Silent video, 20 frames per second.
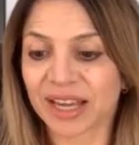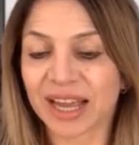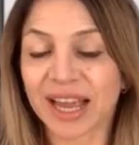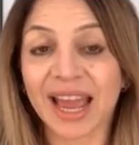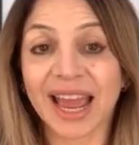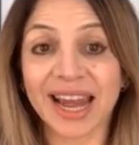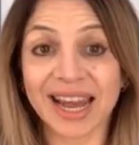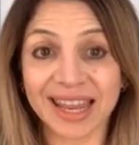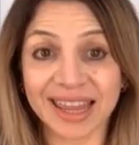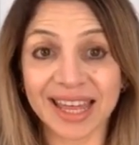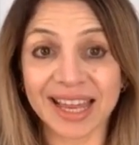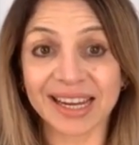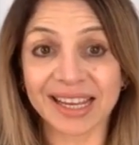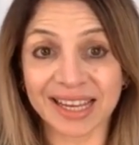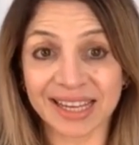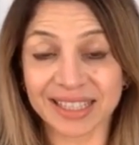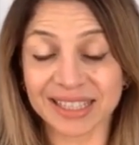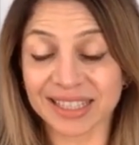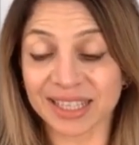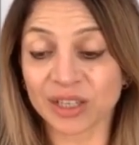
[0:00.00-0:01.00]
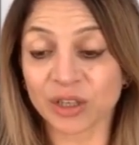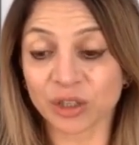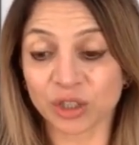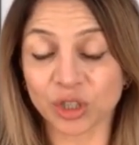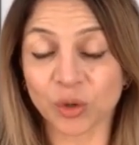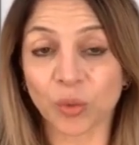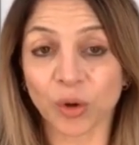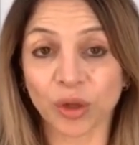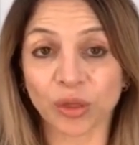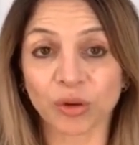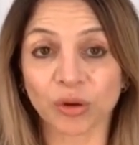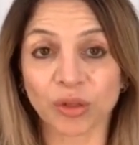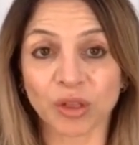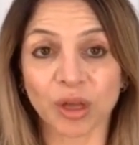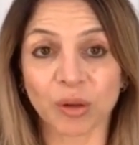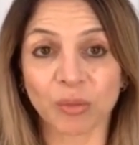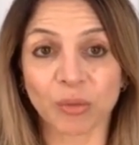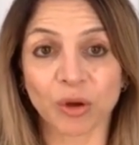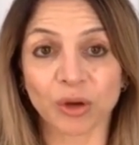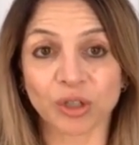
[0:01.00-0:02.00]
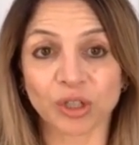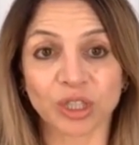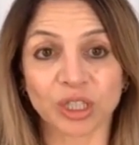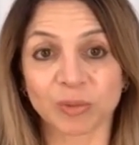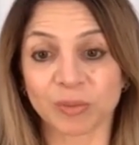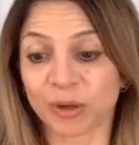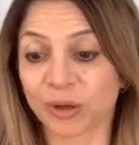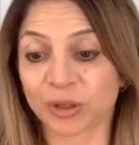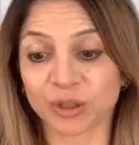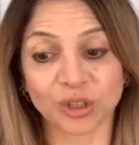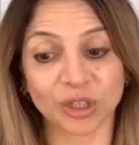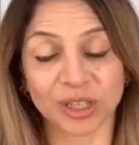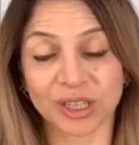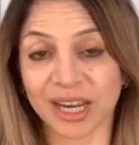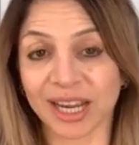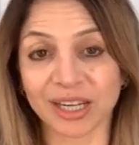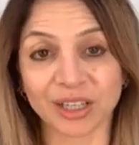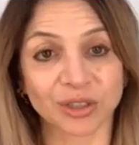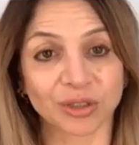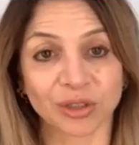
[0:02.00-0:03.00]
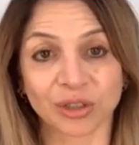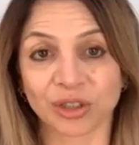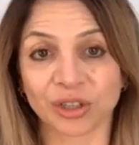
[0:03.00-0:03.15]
And then continue to work through the emotions, because you need to.